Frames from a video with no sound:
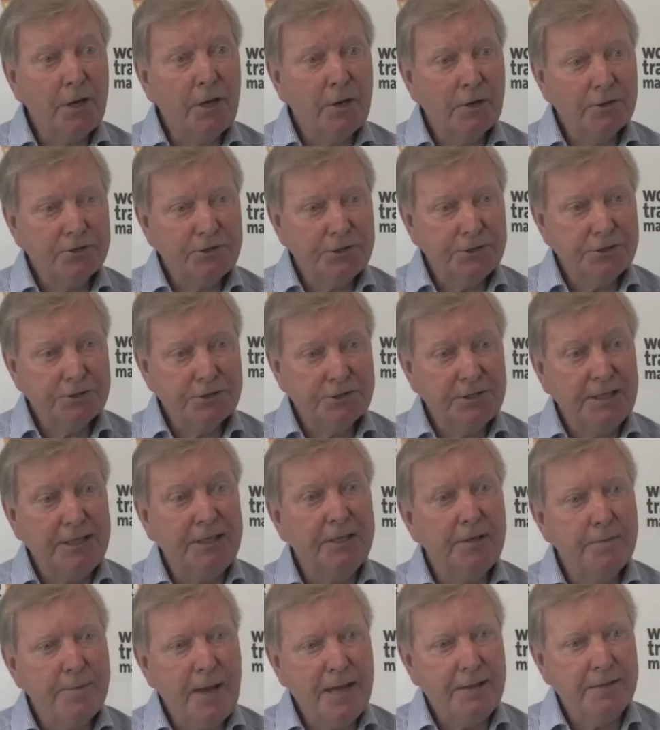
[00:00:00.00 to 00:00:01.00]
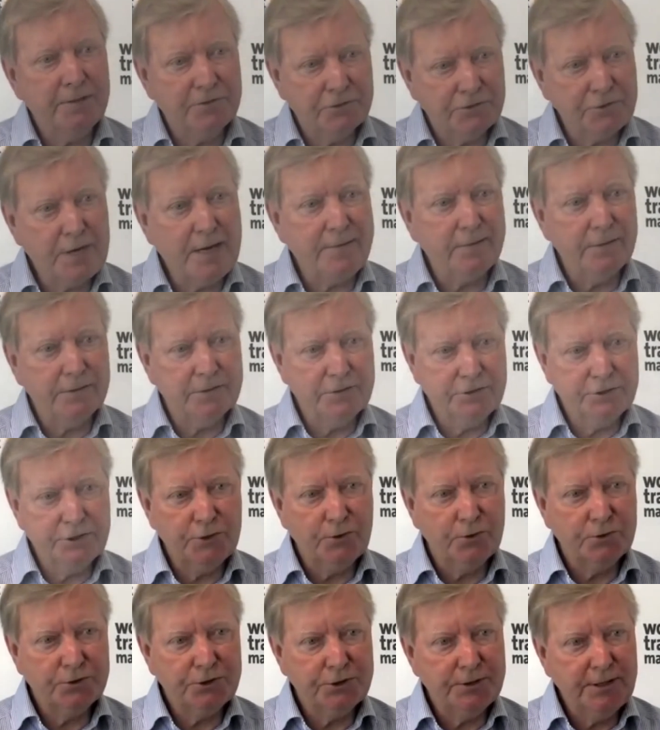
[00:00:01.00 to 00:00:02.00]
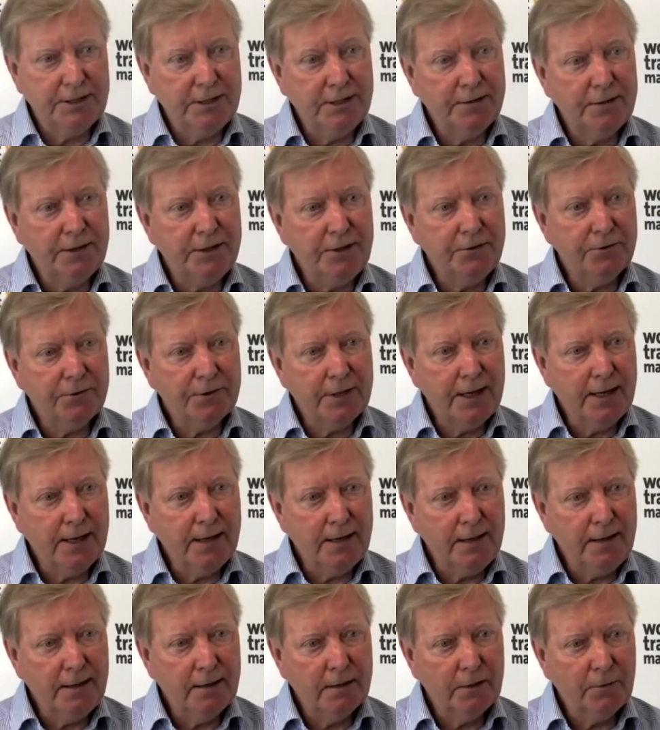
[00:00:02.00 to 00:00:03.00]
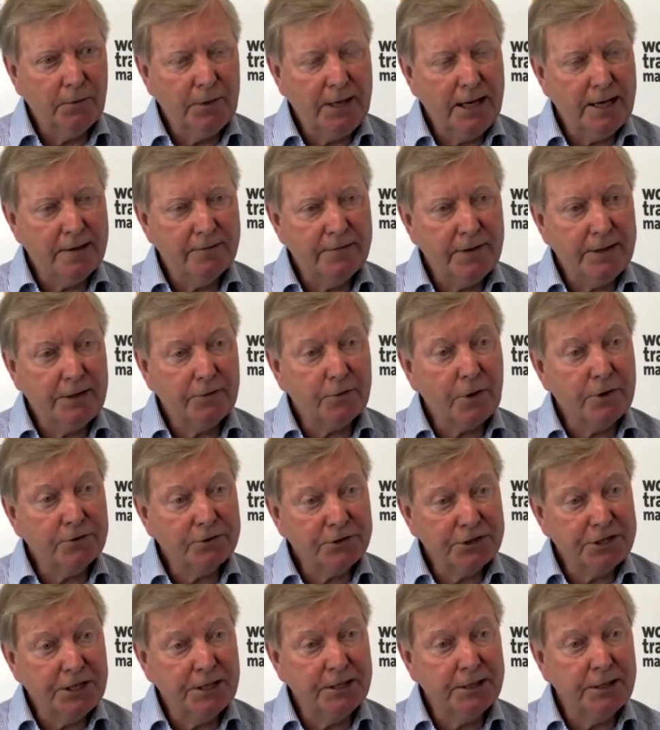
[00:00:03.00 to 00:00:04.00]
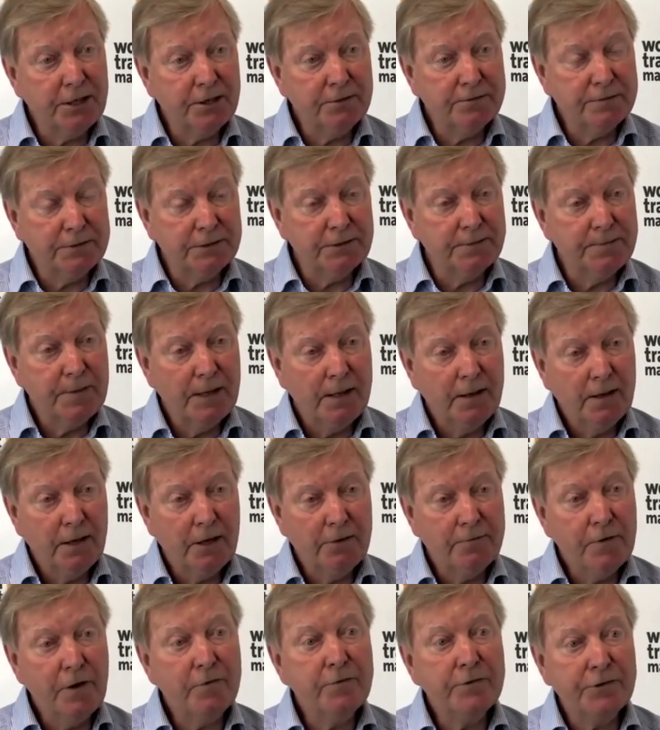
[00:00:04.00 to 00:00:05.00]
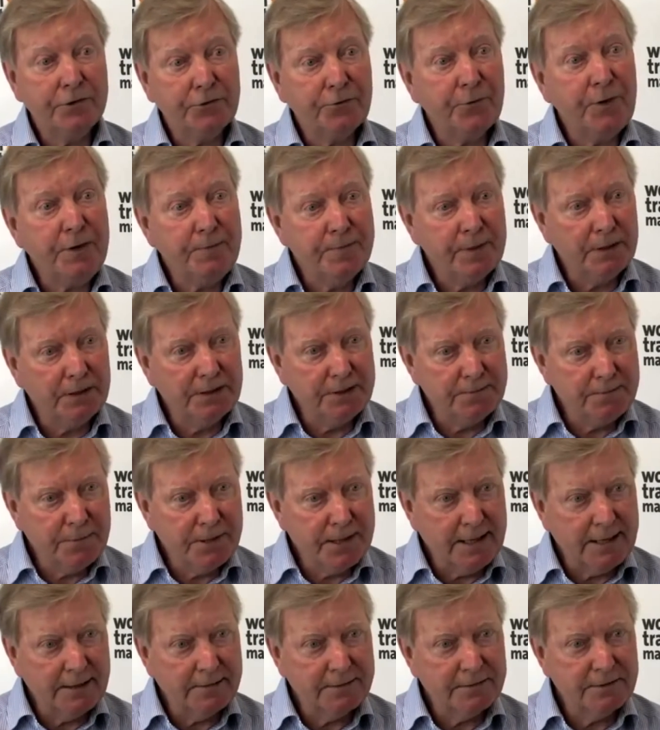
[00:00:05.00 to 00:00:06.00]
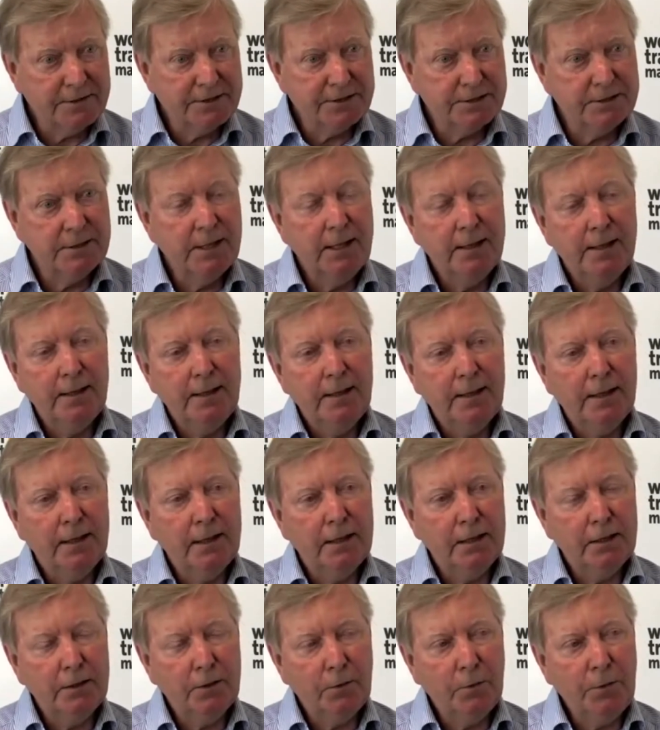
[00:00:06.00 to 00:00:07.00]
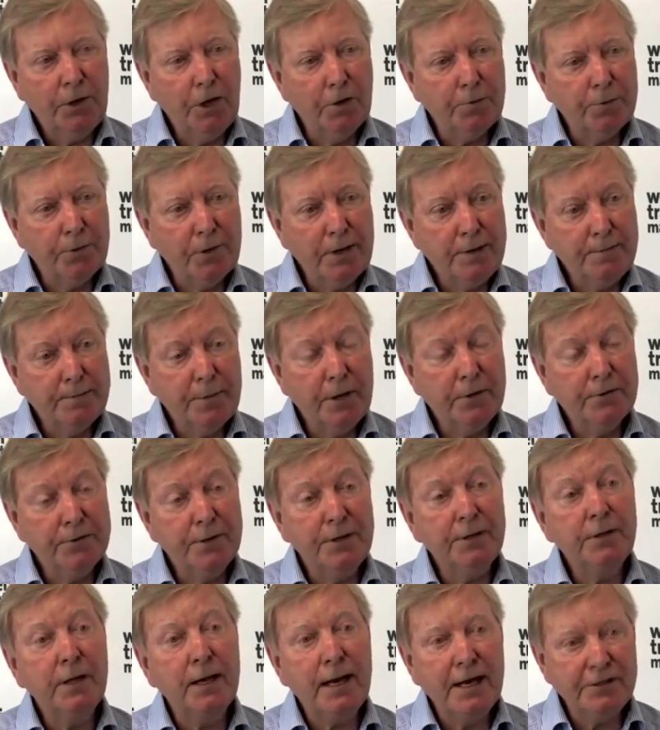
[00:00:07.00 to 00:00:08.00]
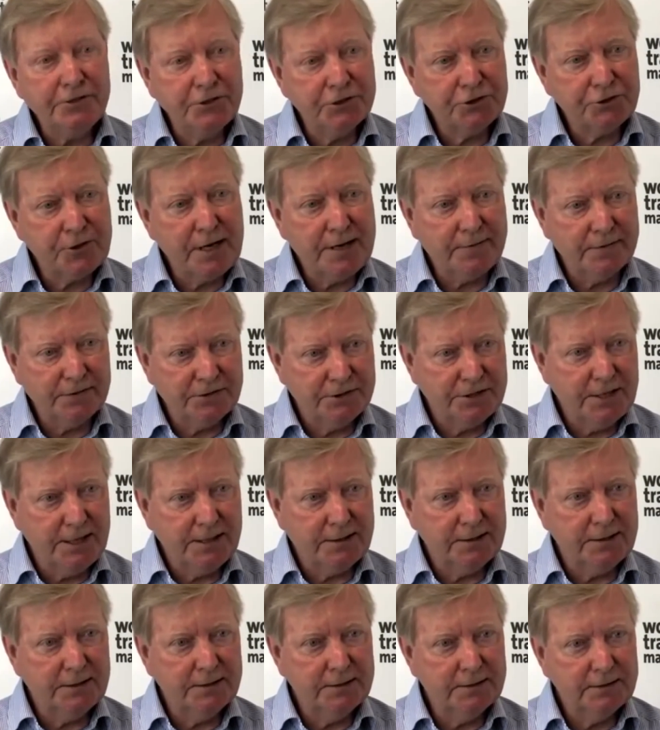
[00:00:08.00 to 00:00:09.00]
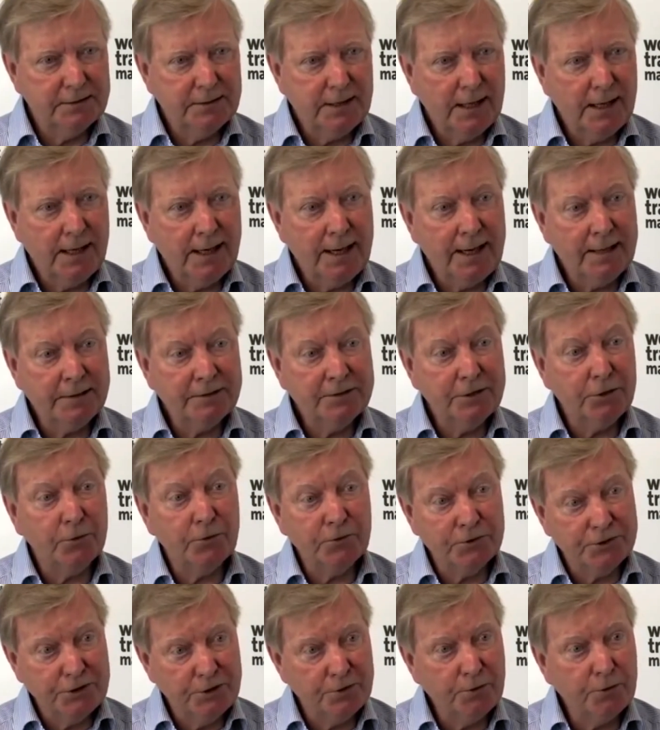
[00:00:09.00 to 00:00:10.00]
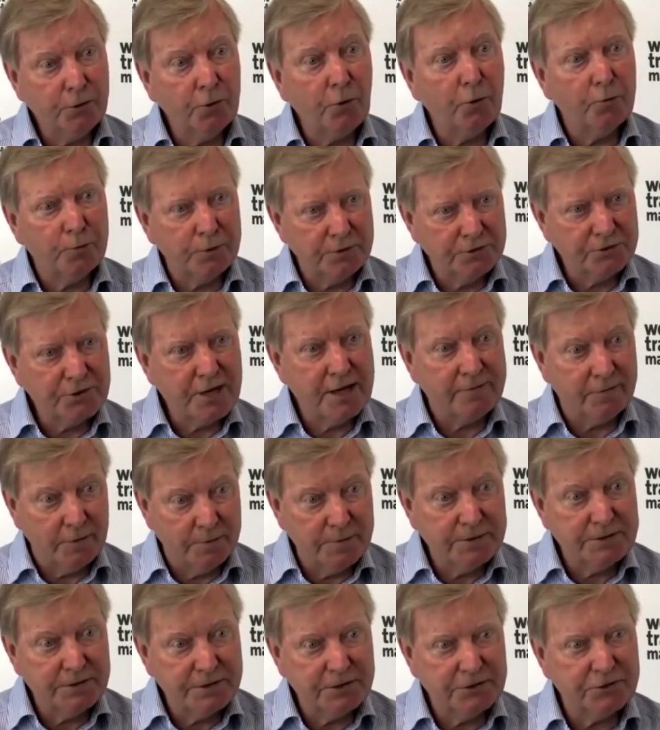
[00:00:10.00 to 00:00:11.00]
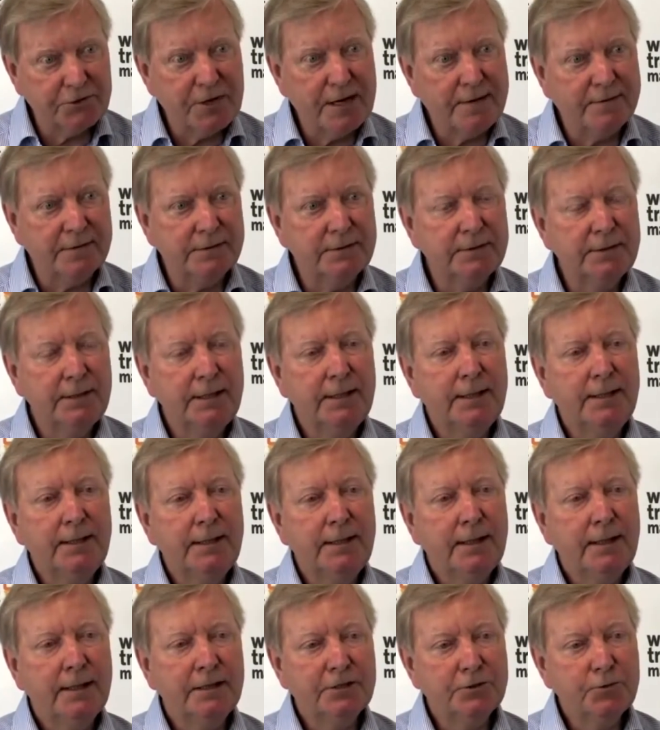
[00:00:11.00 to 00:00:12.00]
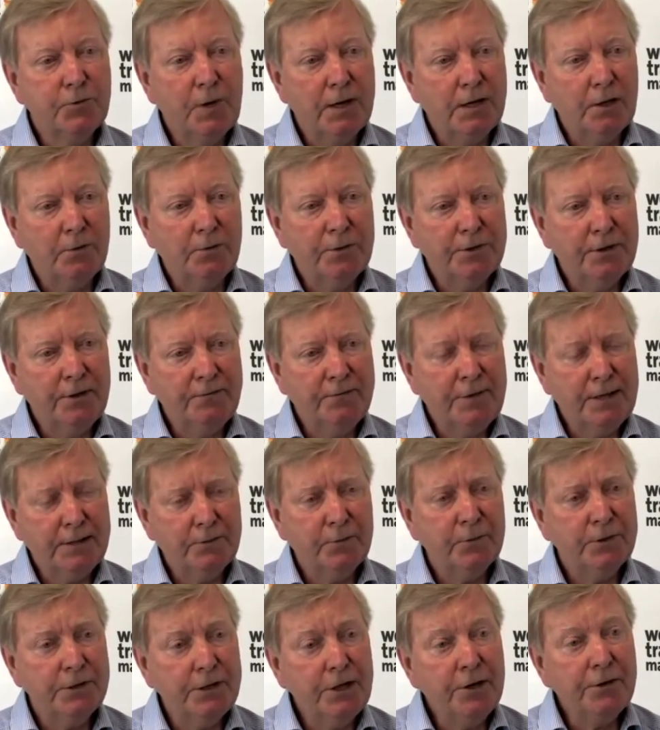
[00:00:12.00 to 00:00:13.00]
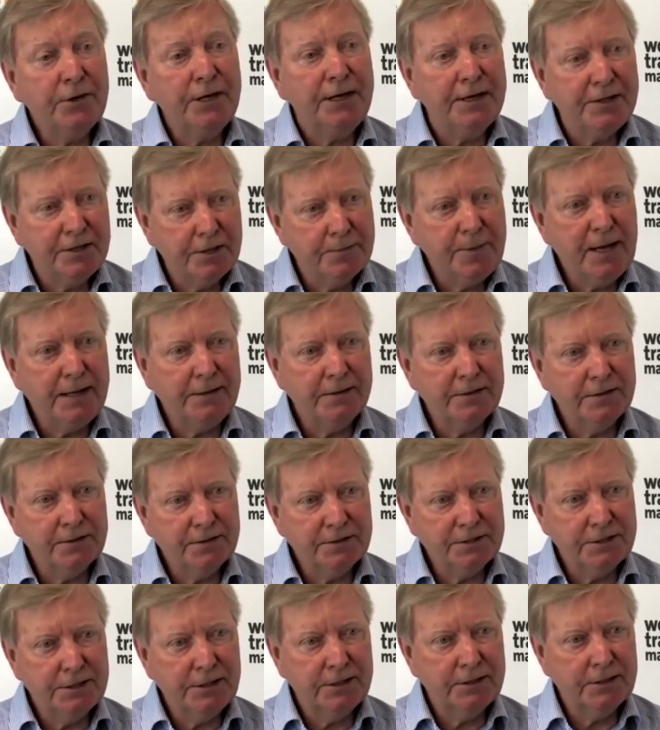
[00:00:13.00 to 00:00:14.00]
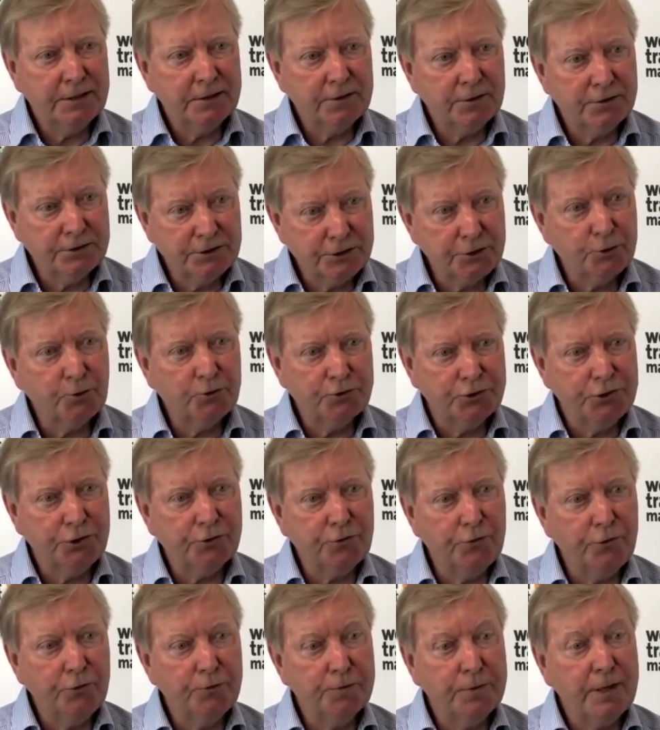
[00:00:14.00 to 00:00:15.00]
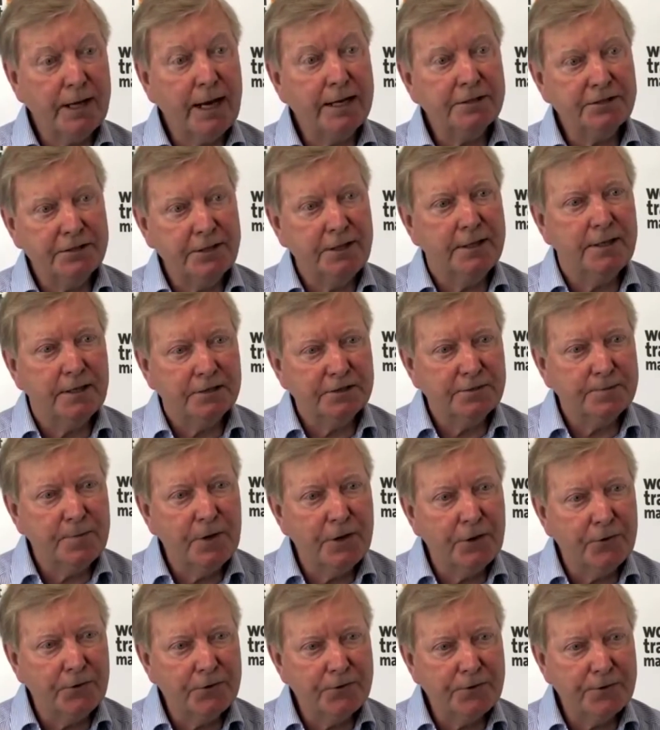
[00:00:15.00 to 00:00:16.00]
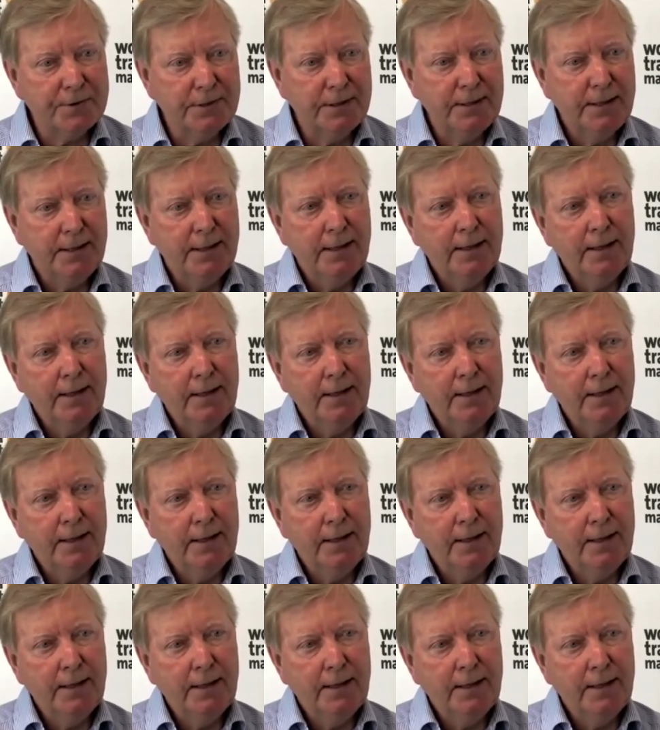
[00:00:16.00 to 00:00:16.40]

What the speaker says: the largest independent travel consortium in the UK. We have a gross turnover of over £3 billion. We operate both in the leisure travel sector and also corporate travel, business travel as well. In fact, we're the only independent consortium group that actually does both.